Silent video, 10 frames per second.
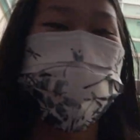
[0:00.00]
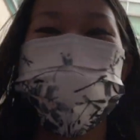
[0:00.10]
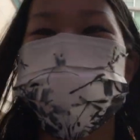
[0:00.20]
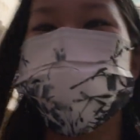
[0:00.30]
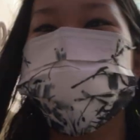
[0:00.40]

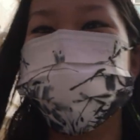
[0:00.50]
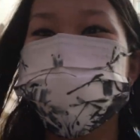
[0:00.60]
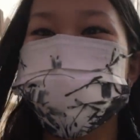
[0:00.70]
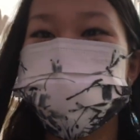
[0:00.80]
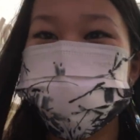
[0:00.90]
And
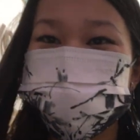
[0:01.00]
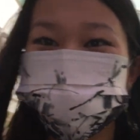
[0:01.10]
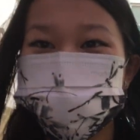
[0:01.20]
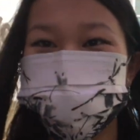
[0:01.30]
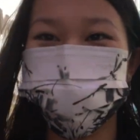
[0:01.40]
it looks like
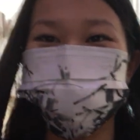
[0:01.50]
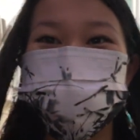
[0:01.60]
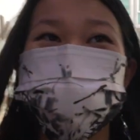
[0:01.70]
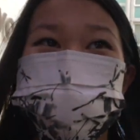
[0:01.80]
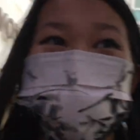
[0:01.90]
for the
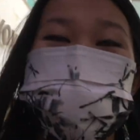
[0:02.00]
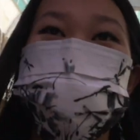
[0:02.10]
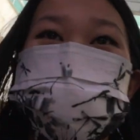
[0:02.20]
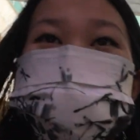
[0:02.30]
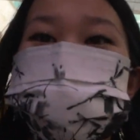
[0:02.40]
subway we
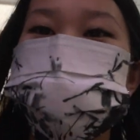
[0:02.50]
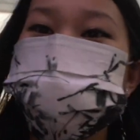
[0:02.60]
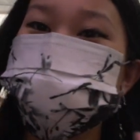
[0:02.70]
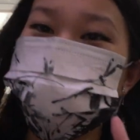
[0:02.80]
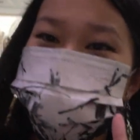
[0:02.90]
have
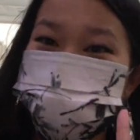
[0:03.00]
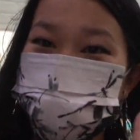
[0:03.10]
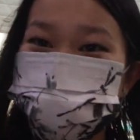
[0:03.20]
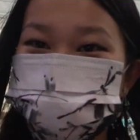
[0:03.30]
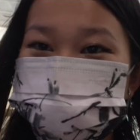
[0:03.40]
3
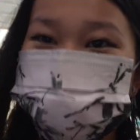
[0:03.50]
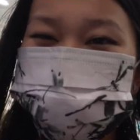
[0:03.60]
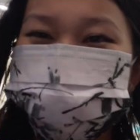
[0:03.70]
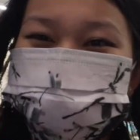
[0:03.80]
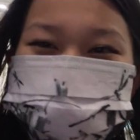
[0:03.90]
stops, so
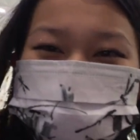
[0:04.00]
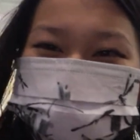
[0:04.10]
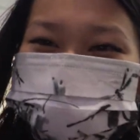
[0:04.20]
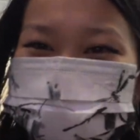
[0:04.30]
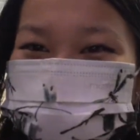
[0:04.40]
that's actually
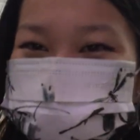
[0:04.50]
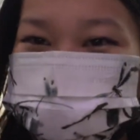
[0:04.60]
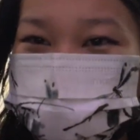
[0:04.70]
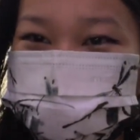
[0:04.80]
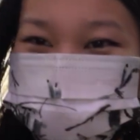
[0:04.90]
kind of a lot of
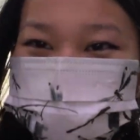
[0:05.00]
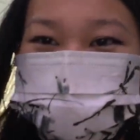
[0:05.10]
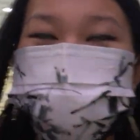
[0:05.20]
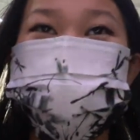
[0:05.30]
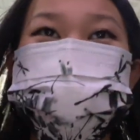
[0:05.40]

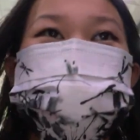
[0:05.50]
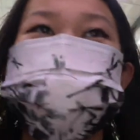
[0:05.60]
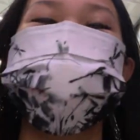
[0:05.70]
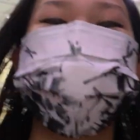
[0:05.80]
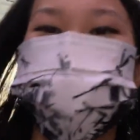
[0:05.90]
transfers.
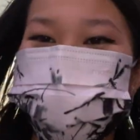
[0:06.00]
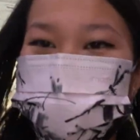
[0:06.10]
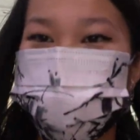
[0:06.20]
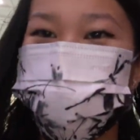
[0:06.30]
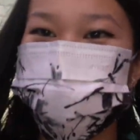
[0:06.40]
Sorry, not
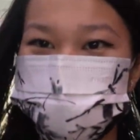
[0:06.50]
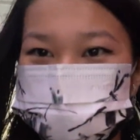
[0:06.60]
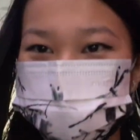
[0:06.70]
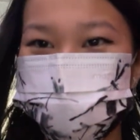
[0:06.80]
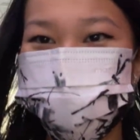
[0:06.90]
stops,
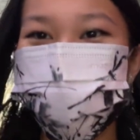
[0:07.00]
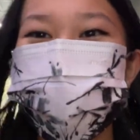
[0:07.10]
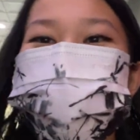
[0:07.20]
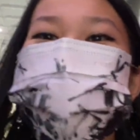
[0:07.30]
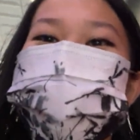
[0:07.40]
transfers.
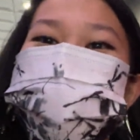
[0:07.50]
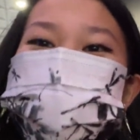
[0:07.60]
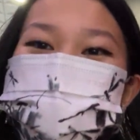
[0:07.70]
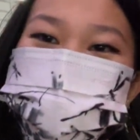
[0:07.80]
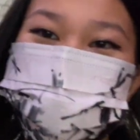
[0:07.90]
So we
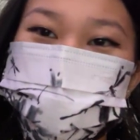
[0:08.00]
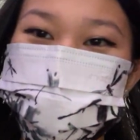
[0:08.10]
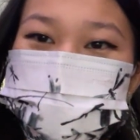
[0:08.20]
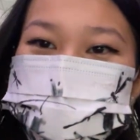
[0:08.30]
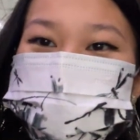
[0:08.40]
got 3
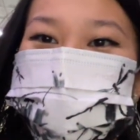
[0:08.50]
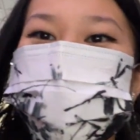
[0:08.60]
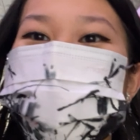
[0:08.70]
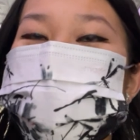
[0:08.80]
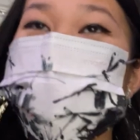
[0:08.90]

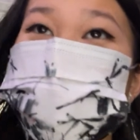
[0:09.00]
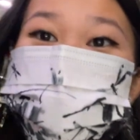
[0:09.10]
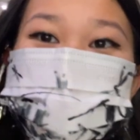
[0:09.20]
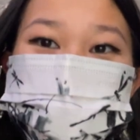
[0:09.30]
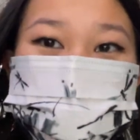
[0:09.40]
transfers and we
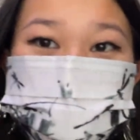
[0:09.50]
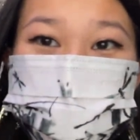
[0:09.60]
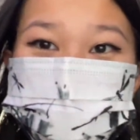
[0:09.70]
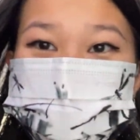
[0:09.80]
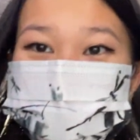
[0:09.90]
should get there in
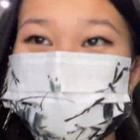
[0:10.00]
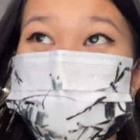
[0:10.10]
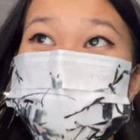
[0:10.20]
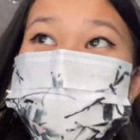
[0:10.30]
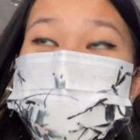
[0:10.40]
about 30
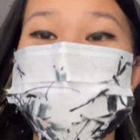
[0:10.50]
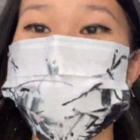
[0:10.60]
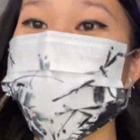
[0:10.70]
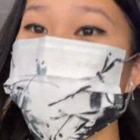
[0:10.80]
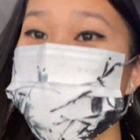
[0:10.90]
minutes, so
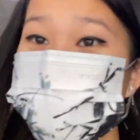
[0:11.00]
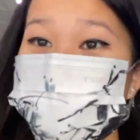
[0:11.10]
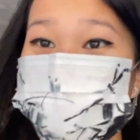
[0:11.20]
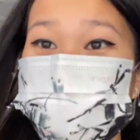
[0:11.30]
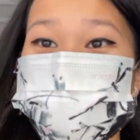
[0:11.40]

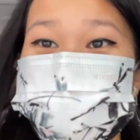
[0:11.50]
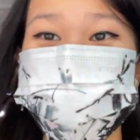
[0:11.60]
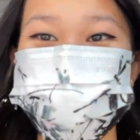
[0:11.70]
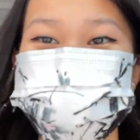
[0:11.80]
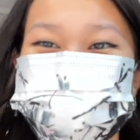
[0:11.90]
super close.
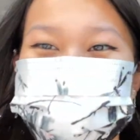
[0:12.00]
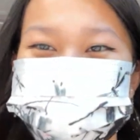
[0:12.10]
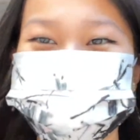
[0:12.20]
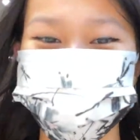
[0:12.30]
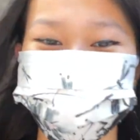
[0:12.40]
Just the
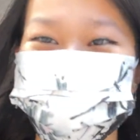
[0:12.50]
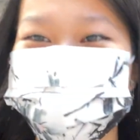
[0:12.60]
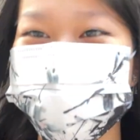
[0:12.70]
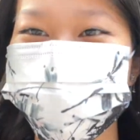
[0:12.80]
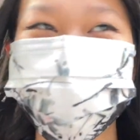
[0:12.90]
transfers might
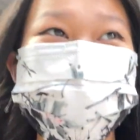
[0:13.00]
take